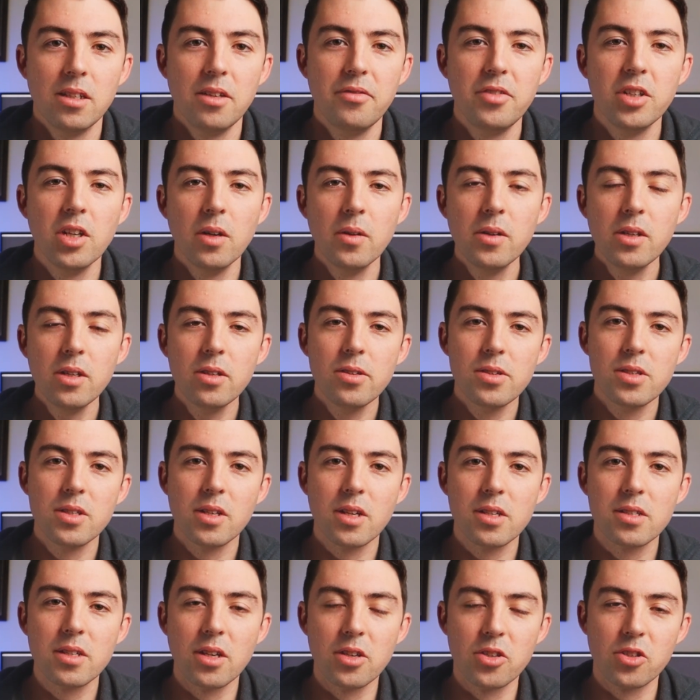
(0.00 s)
If you're going to use
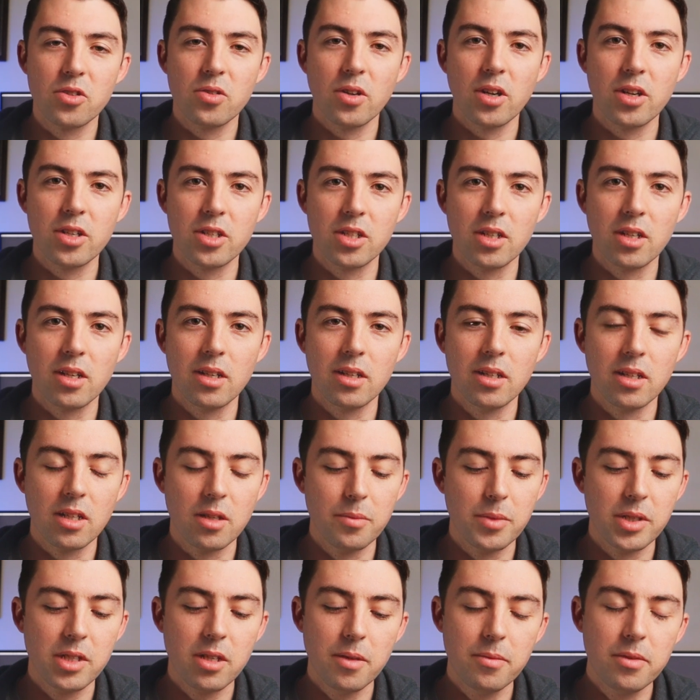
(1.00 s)
an essay structure, it
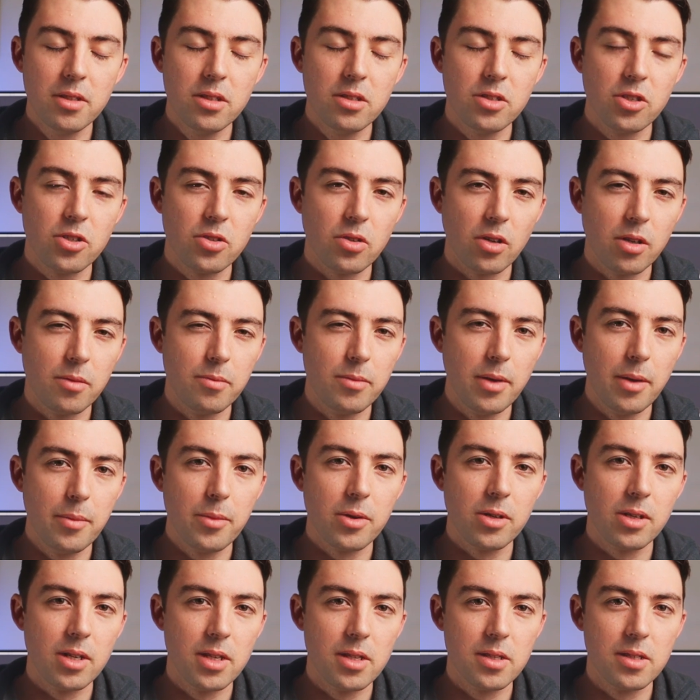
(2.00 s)
can be tempting to try and
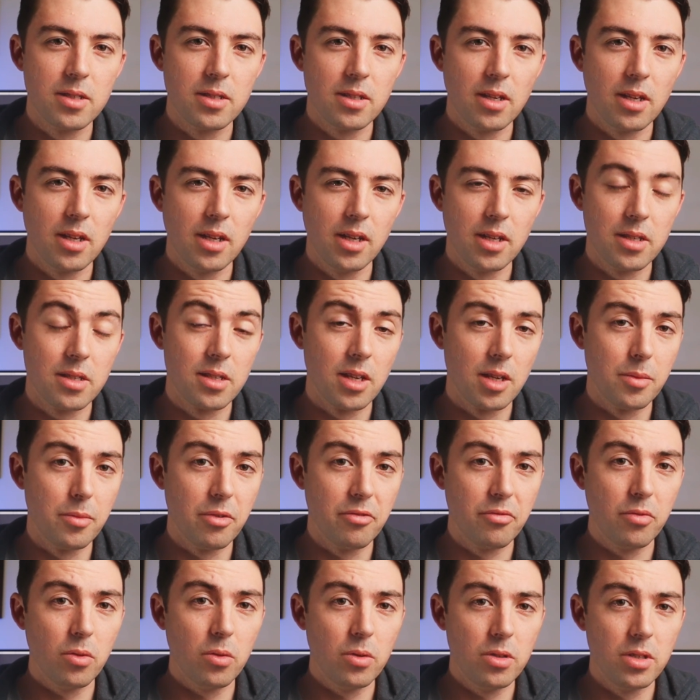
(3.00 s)
memorize an essay
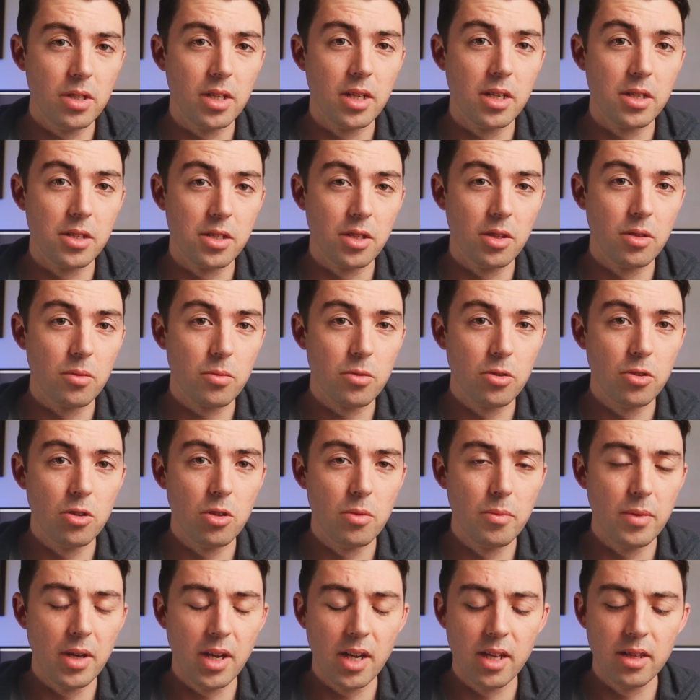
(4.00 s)
before you get into the
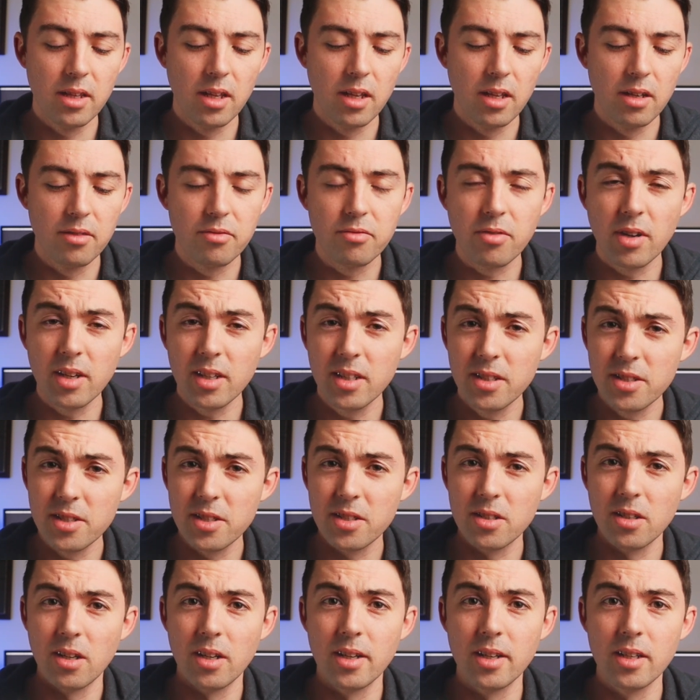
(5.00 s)
room and then
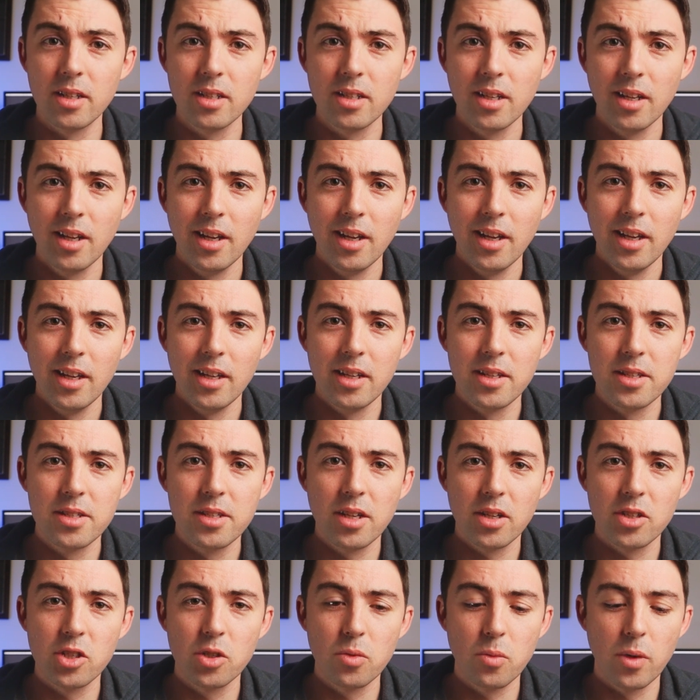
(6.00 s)
Frankenstein it in
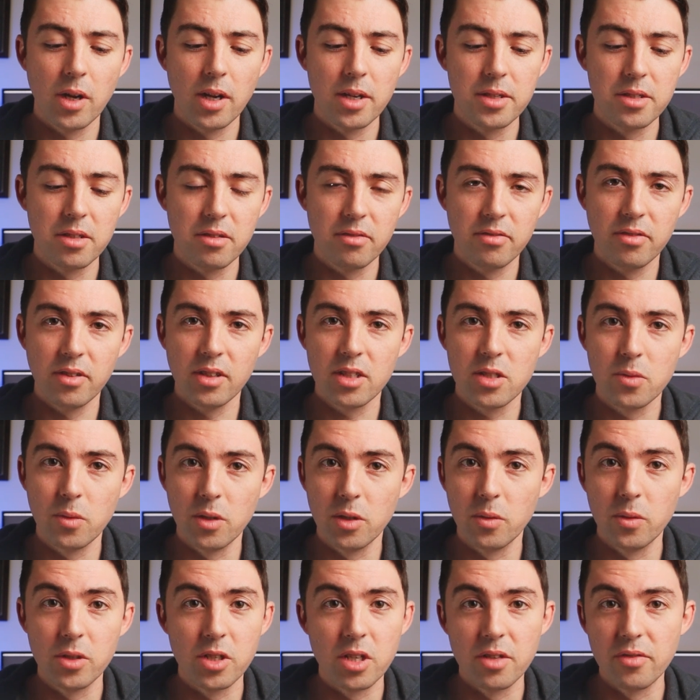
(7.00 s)
such a way as it fits
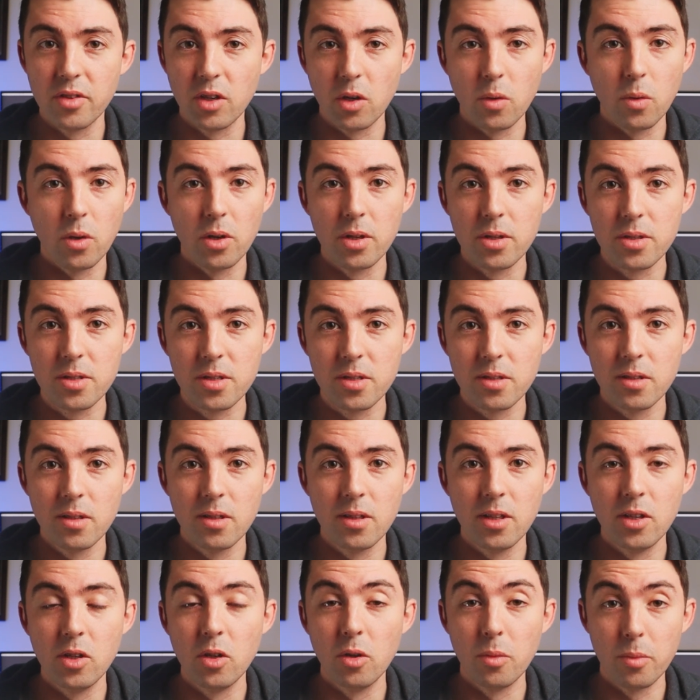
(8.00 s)
with whichever quotes
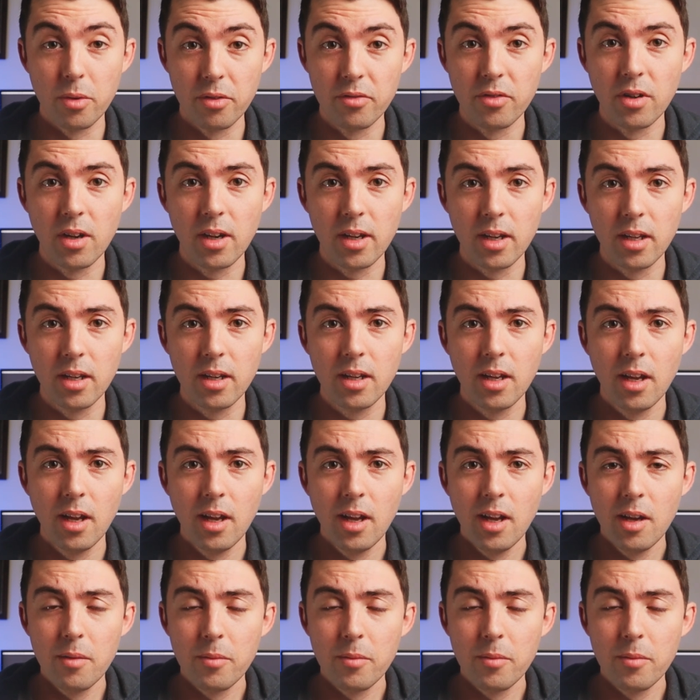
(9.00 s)
that you're provided.